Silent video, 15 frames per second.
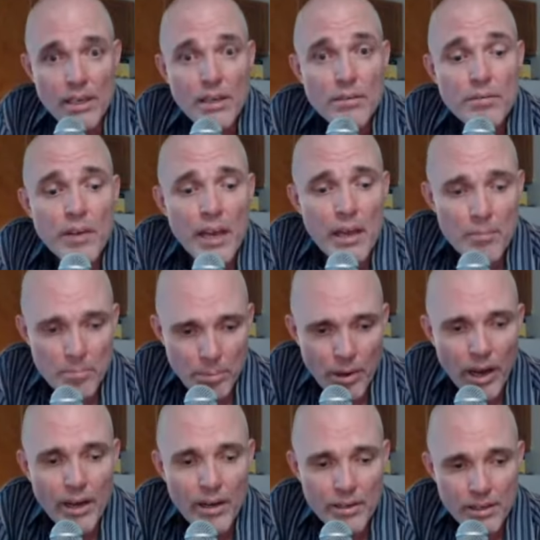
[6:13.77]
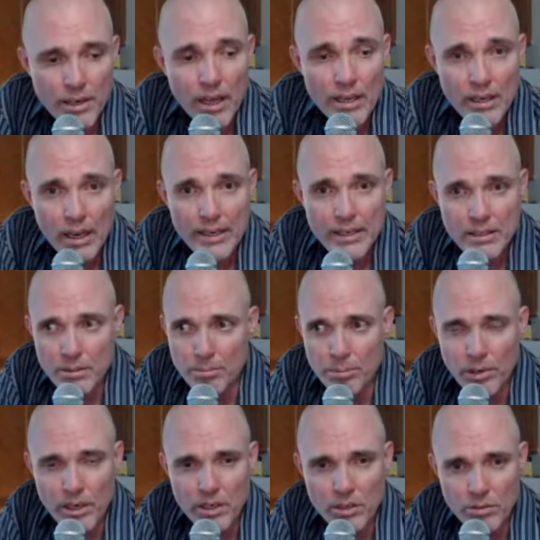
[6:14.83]
vampire that I'd like to
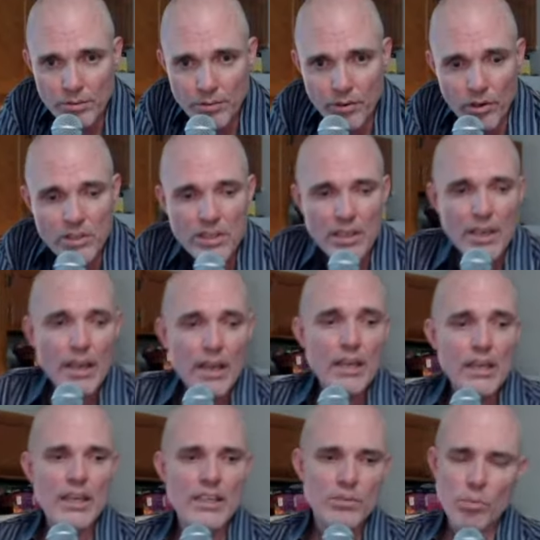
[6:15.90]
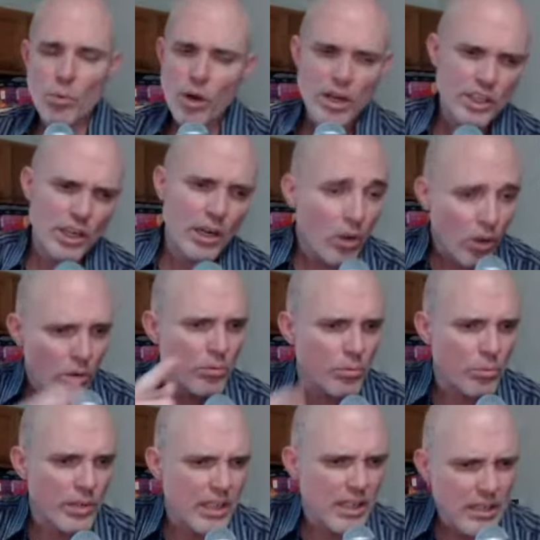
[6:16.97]
bring you first. Let's wash. Oh,
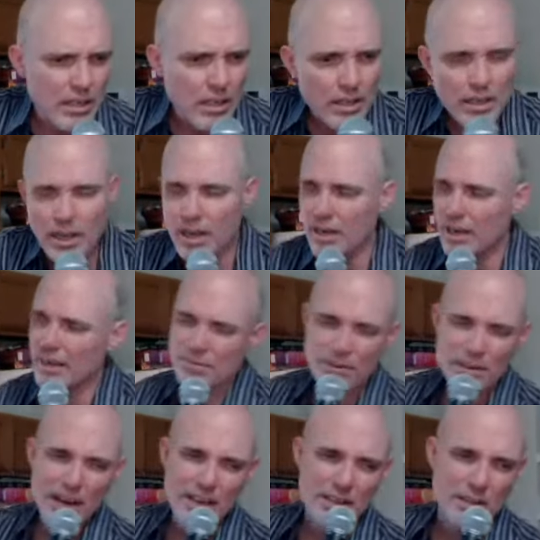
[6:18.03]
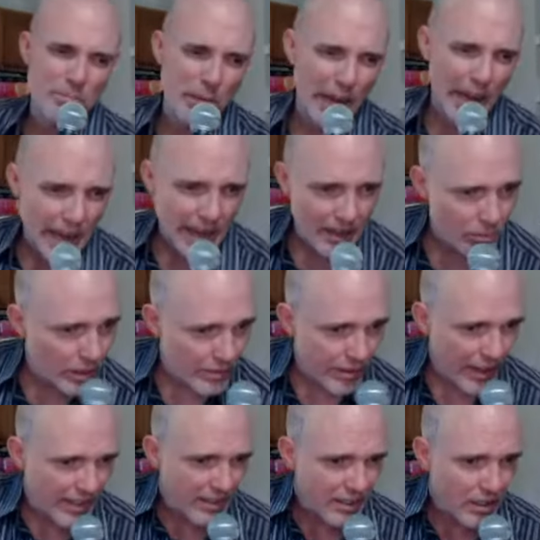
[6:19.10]
we need another con. I forgot the bad. We've
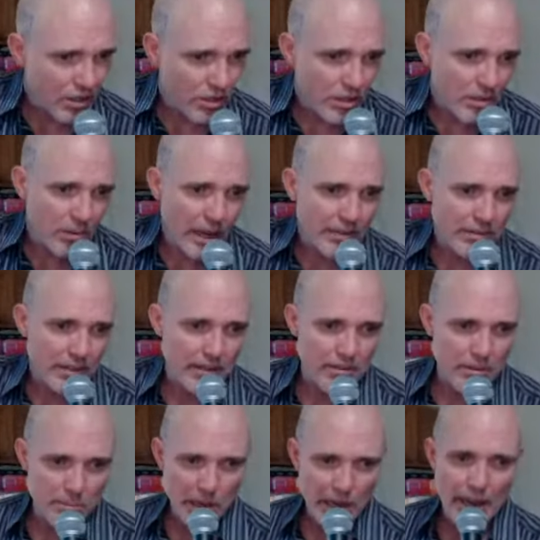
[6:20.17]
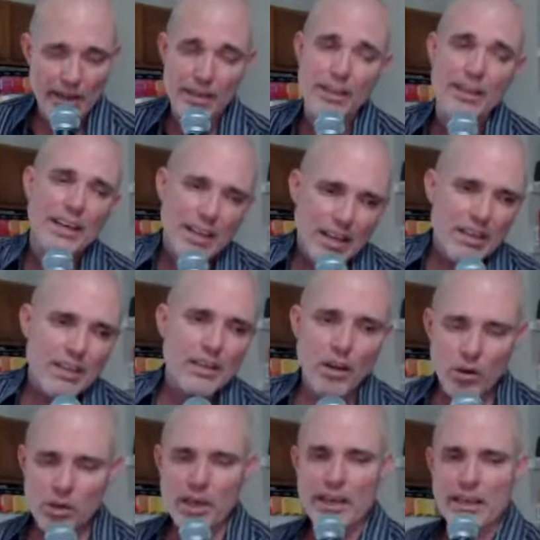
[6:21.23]
had the good. We have to have the bad.
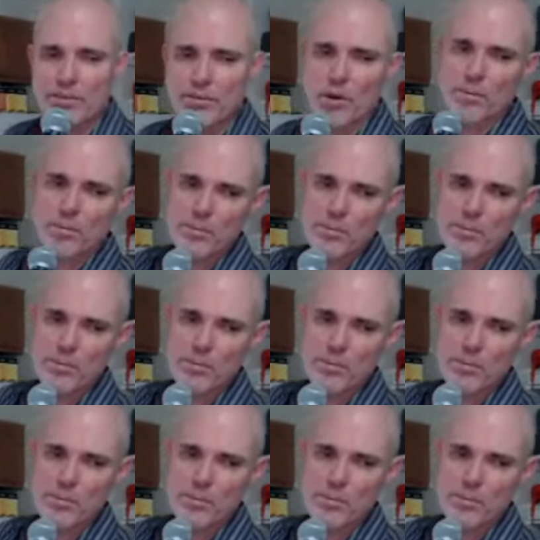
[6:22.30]
Okay, throw up